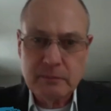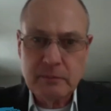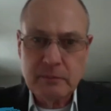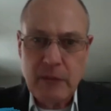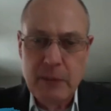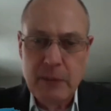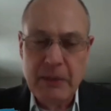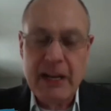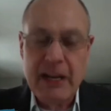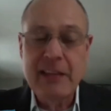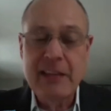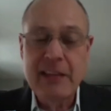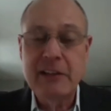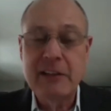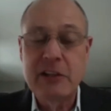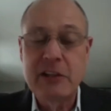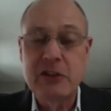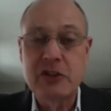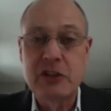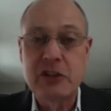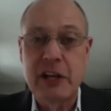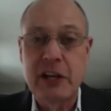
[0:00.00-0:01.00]
But I think
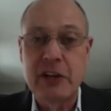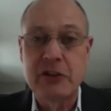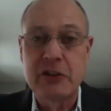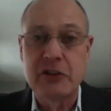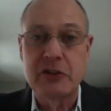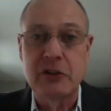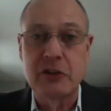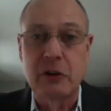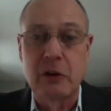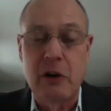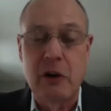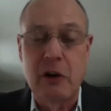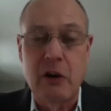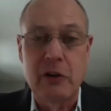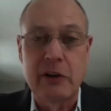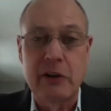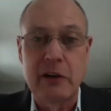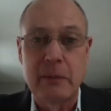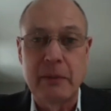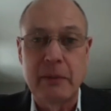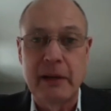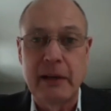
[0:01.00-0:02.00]
these changes are all
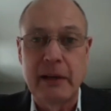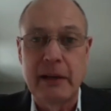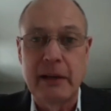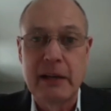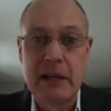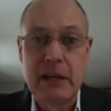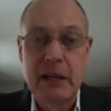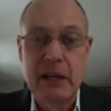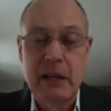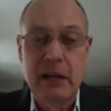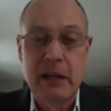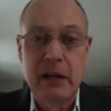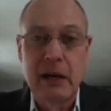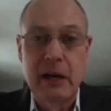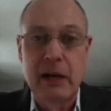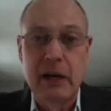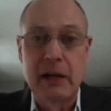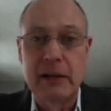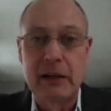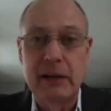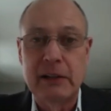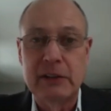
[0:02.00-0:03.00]
going to be
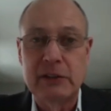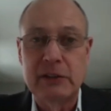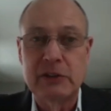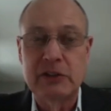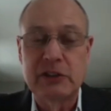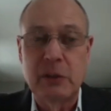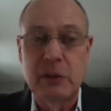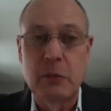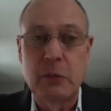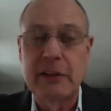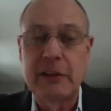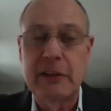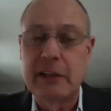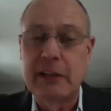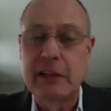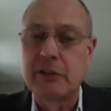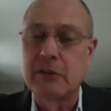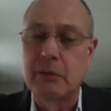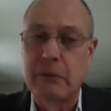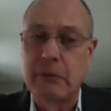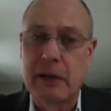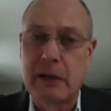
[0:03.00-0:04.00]
somewhat
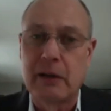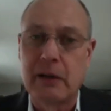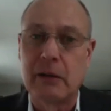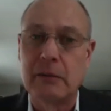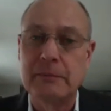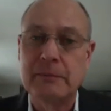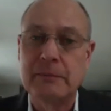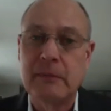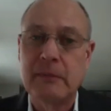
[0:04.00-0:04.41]
incremental